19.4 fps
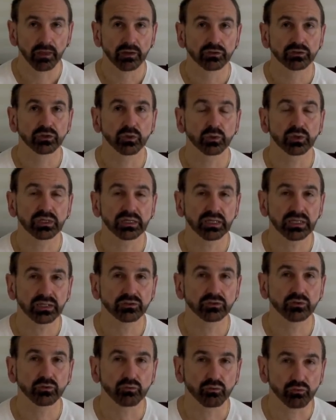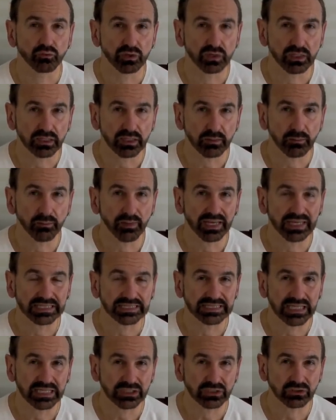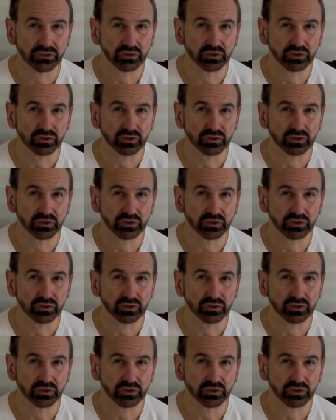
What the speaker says: So we need to really pay attention